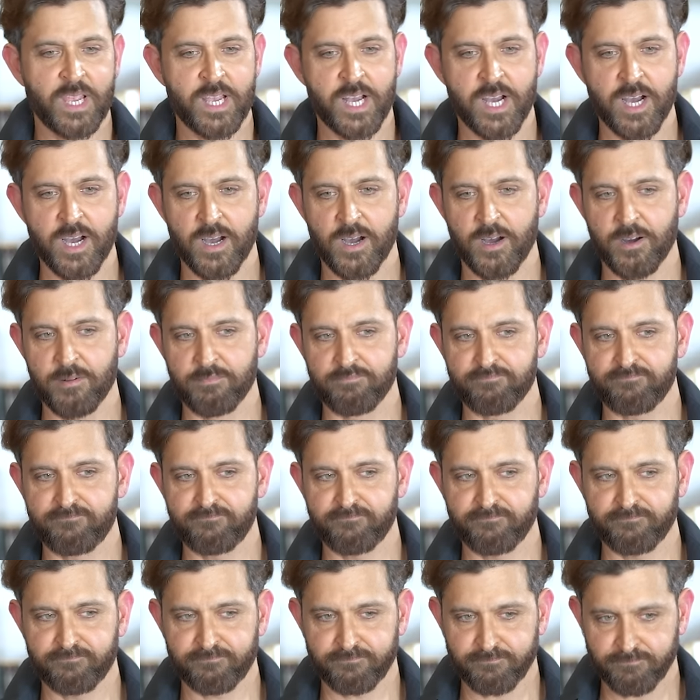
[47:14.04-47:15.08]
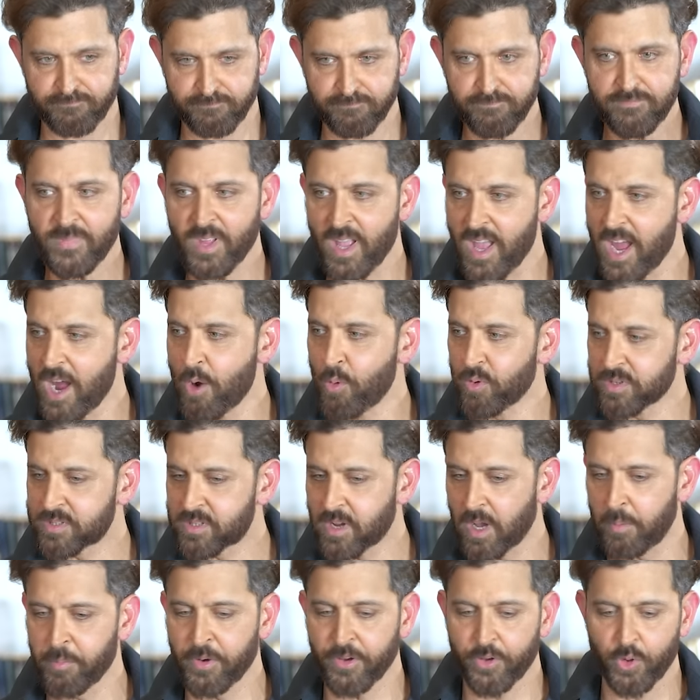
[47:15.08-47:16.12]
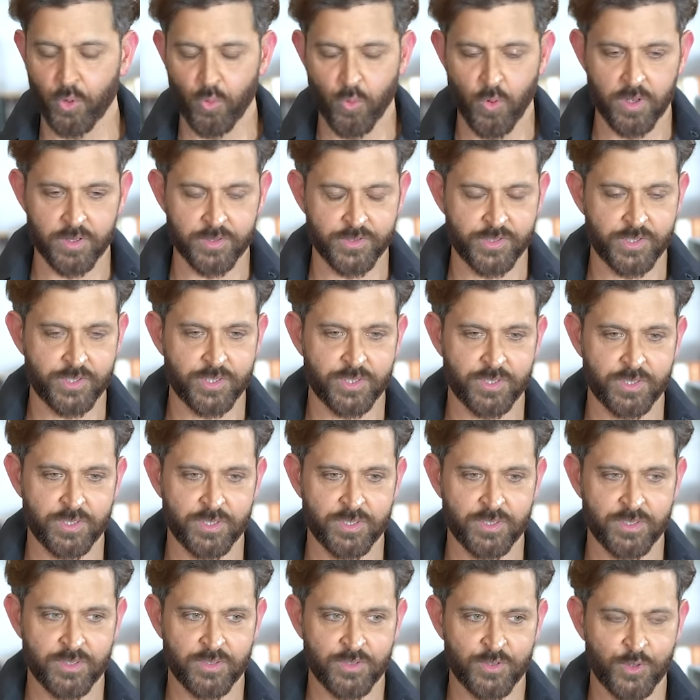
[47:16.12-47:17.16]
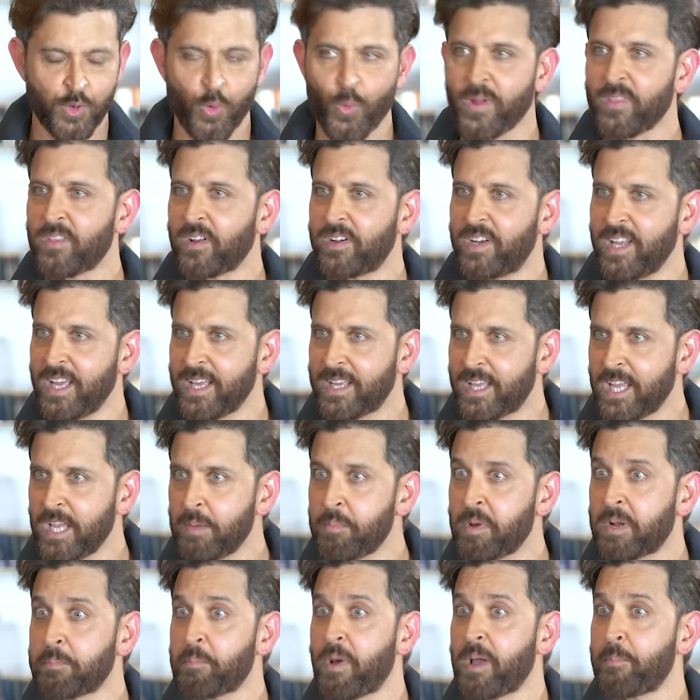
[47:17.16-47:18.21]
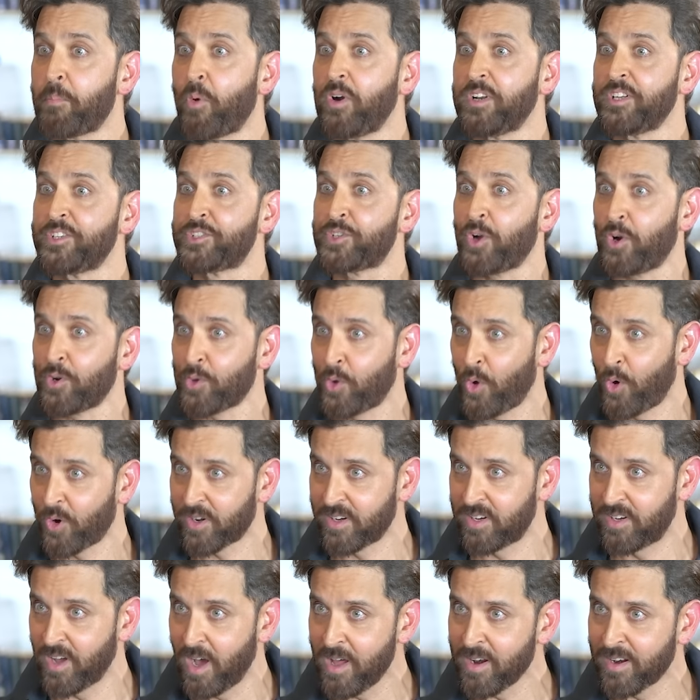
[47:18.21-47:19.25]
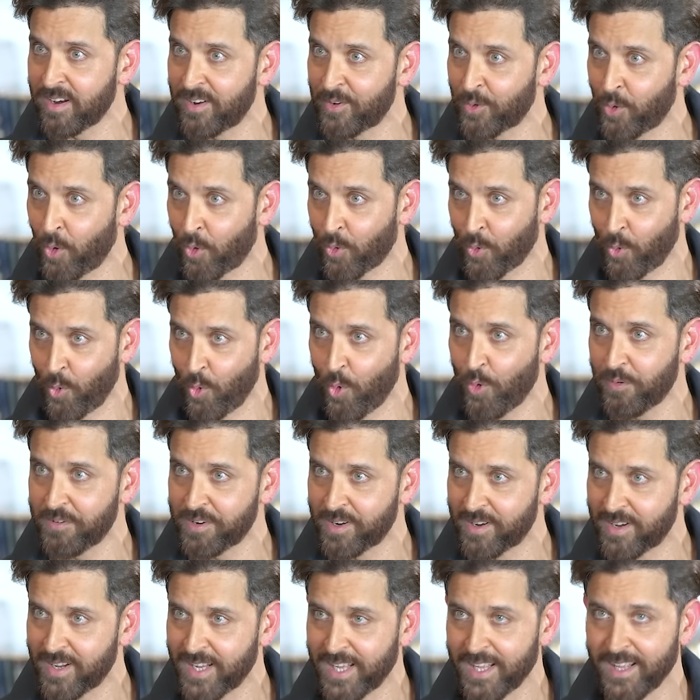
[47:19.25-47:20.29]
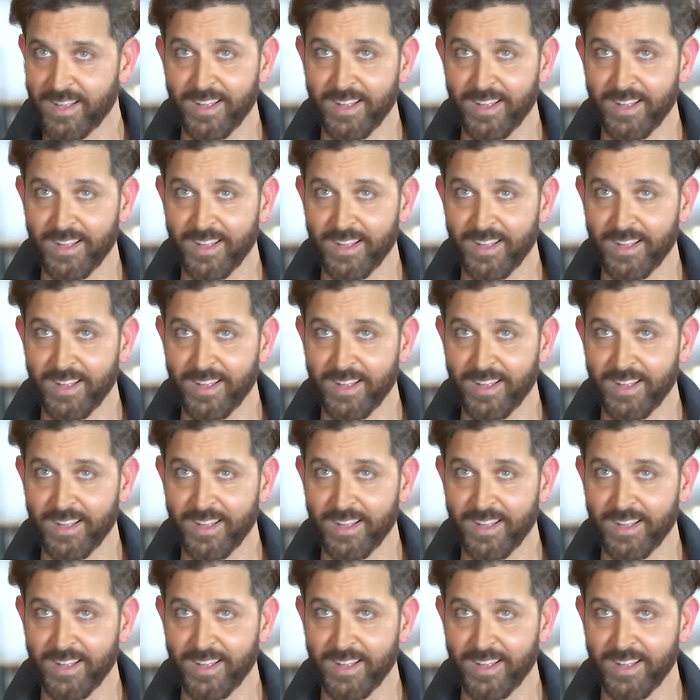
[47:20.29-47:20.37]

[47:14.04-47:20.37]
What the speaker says: I was coming to was, so when the day came and my body shot got over,